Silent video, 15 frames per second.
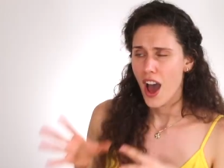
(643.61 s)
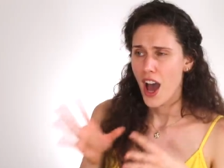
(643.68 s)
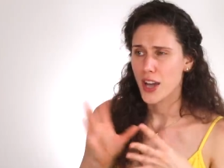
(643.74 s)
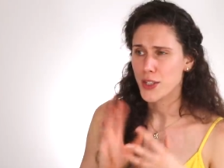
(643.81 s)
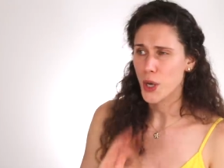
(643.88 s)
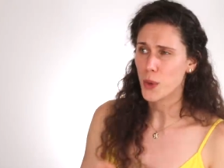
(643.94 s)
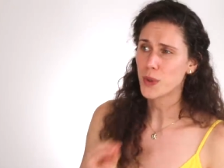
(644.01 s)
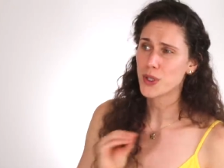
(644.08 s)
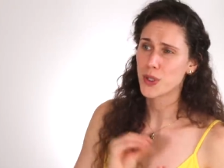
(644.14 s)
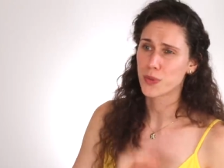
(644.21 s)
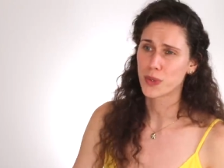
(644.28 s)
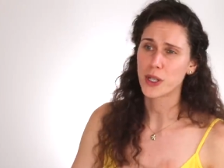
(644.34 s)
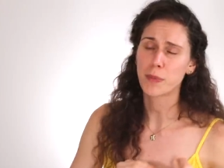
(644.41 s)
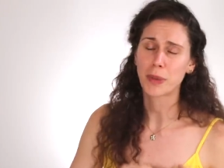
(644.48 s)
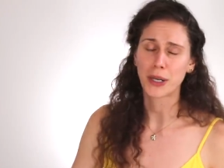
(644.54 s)
A toner's
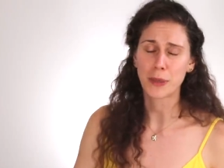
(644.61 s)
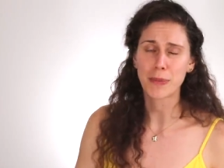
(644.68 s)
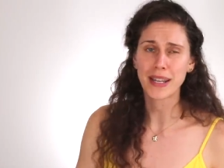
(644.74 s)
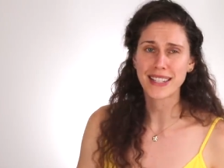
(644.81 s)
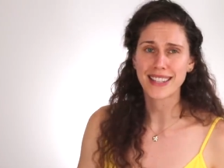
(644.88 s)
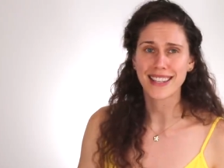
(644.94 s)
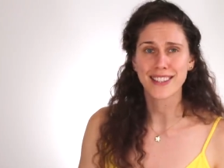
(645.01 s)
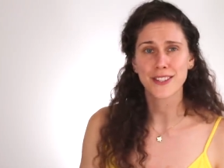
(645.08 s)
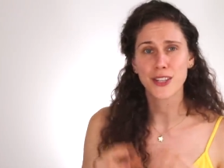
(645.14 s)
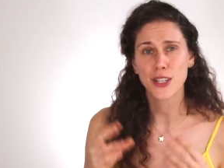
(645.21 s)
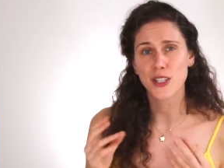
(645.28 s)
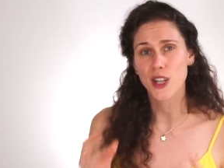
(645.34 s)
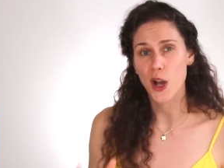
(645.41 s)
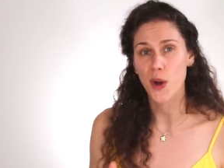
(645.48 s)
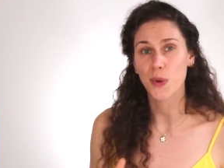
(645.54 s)
real purpose is to
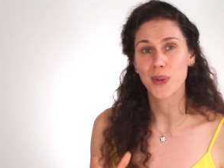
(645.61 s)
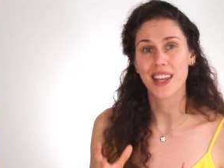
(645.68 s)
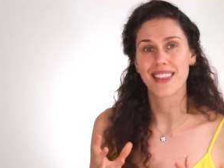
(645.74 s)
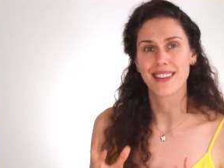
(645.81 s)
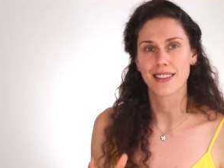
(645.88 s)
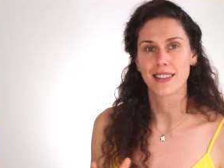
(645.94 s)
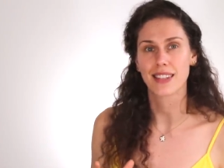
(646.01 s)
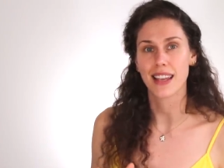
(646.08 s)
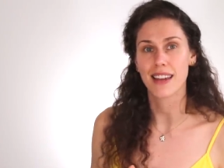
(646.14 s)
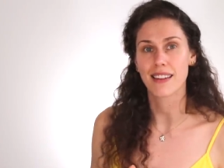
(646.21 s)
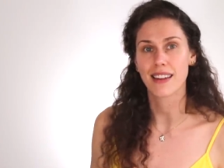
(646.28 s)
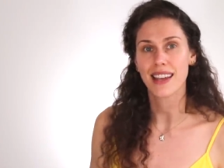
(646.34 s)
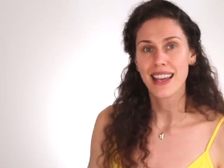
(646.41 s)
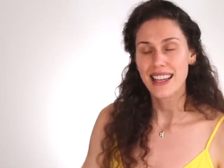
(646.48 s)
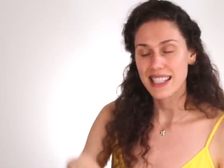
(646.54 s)
tone the
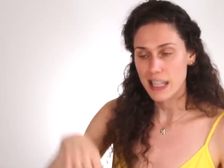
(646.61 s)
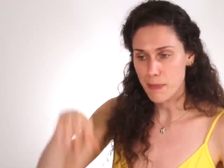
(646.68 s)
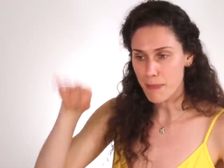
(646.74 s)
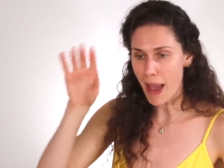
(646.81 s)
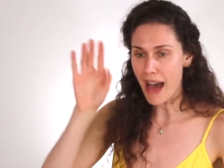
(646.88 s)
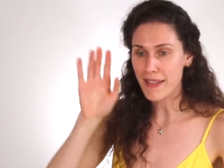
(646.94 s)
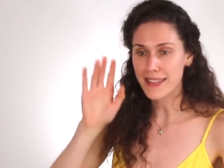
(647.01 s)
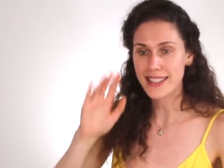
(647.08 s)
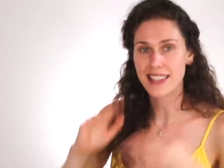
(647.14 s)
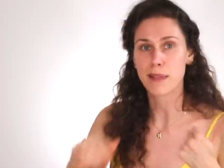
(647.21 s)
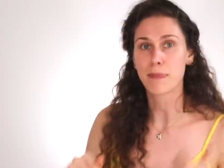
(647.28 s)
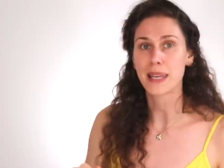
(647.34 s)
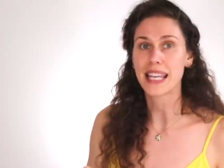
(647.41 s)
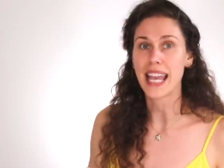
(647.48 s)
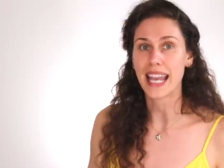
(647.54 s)
skin, to balance the
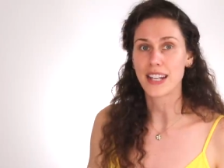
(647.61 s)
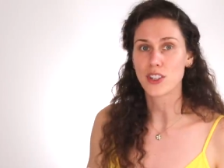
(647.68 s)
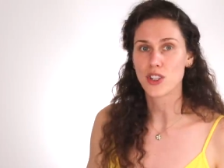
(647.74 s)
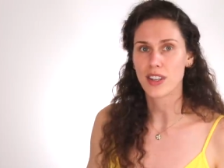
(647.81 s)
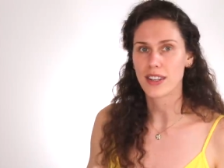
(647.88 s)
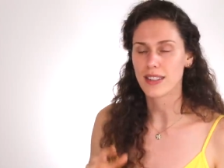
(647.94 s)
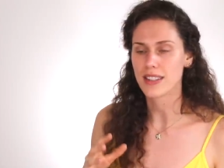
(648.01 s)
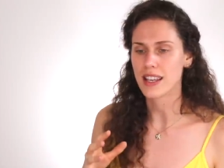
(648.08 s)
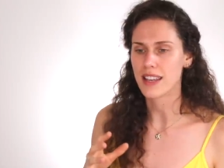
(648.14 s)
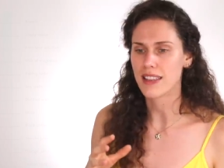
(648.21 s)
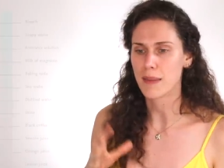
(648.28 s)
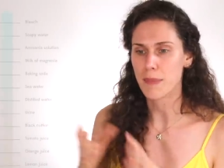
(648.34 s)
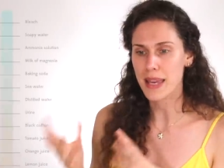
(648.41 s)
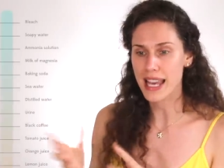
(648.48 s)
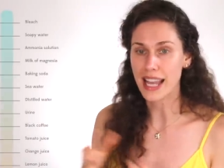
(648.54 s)
pH. You see,
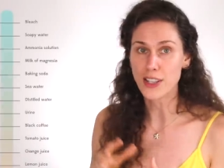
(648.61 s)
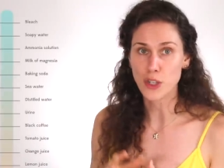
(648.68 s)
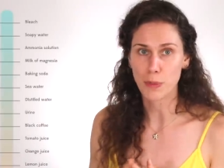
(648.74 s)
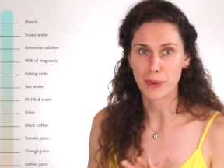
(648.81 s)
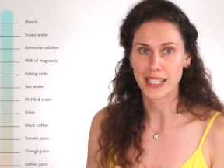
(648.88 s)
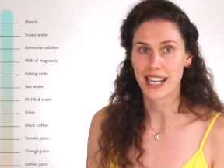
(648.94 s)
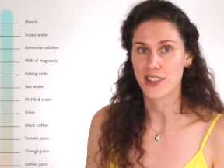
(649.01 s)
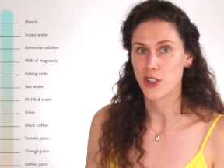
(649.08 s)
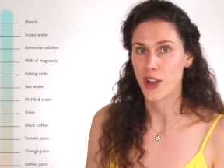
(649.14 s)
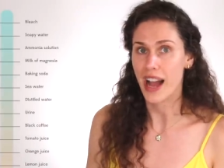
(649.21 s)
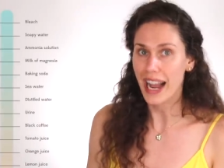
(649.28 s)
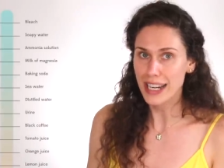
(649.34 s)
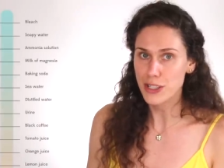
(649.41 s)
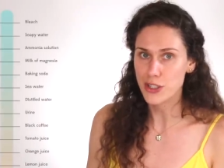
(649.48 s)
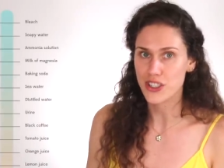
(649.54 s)
the pH temperature potential
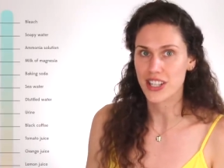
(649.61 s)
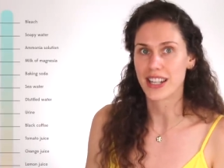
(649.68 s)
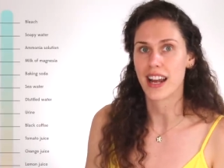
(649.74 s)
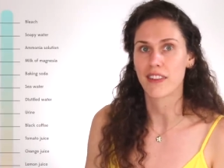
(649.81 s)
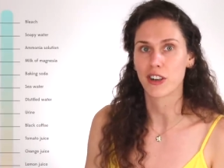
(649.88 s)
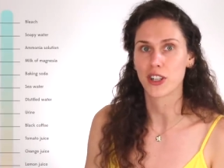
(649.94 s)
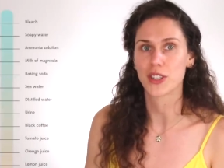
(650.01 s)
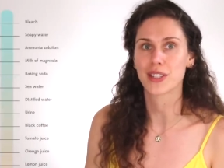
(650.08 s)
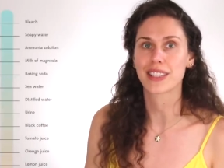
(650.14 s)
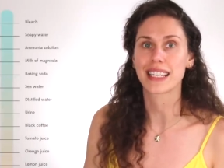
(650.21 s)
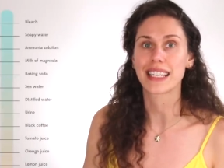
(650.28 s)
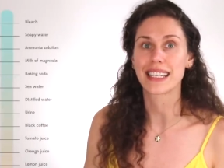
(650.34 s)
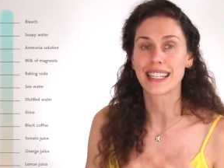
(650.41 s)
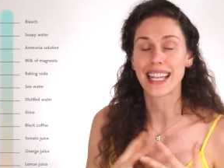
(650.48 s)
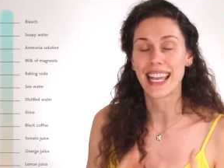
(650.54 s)
hydrogen of our
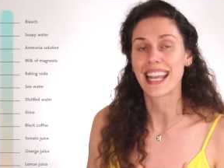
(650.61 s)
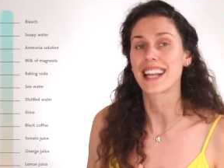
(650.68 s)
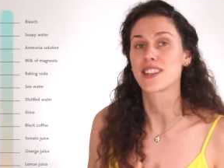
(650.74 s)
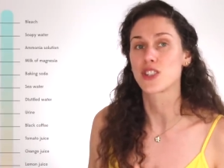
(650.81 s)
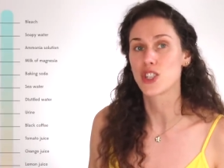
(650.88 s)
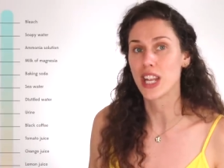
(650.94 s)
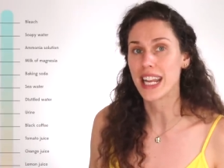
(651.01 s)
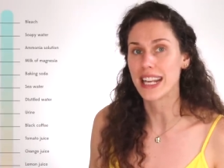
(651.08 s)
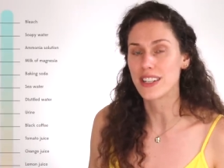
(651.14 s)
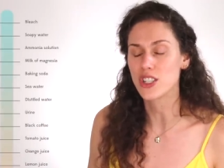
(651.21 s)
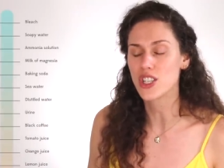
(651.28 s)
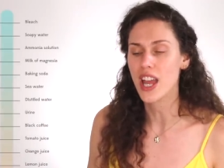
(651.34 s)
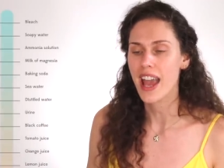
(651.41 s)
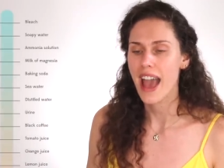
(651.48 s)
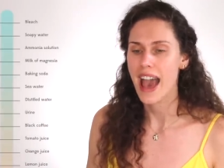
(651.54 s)
skin can
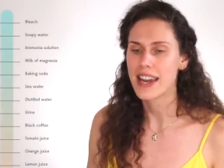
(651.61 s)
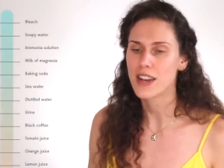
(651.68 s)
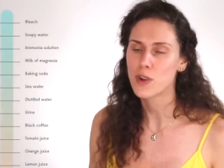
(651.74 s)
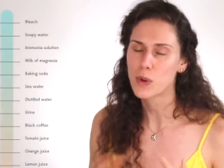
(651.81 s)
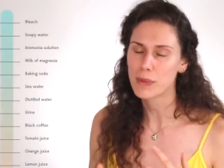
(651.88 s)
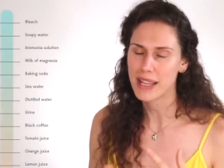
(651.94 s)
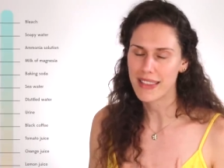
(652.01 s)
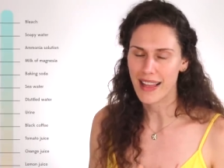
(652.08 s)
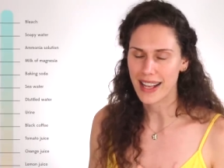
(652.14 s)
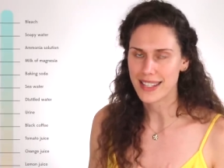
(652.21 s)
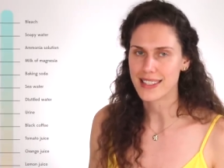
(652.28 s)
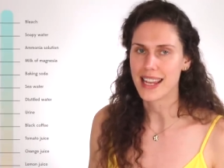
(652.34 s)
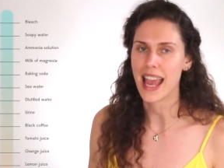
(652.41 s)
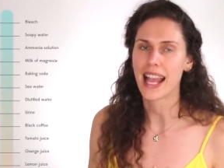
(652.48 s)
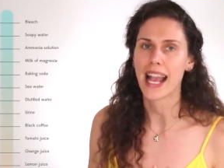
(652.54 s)
change, and it normally likes
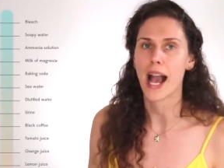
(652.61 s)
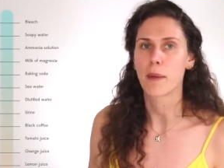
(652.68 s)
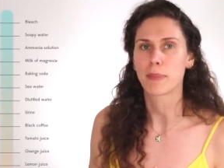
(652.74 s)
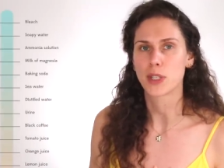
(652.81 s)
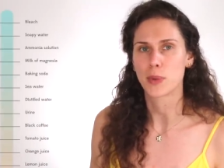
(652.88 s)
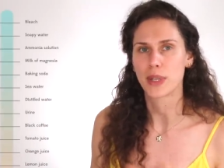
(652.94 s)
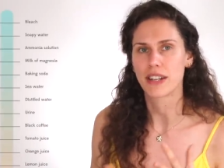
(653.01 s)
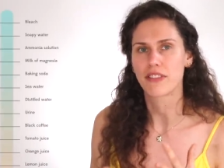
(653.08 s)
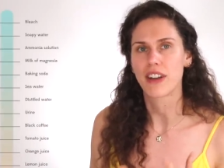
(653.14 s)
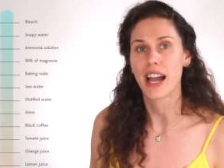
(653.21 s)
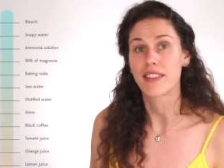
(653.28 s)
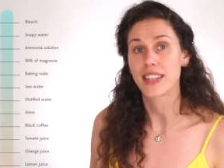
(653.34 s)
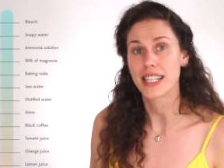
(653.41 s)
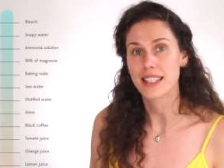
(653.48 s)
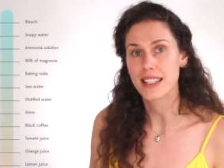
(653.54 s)
to hang out between a
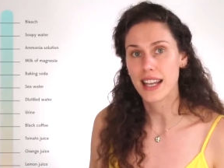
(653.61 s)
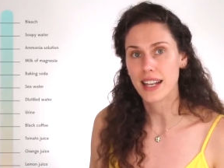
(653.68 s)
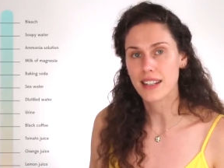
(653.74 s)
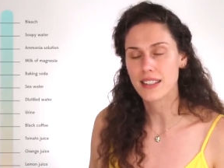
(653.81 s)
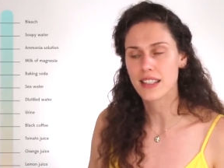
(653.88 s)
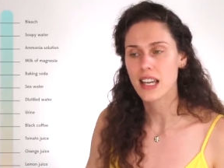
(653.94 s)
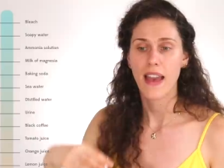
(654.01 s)
5 and a 6.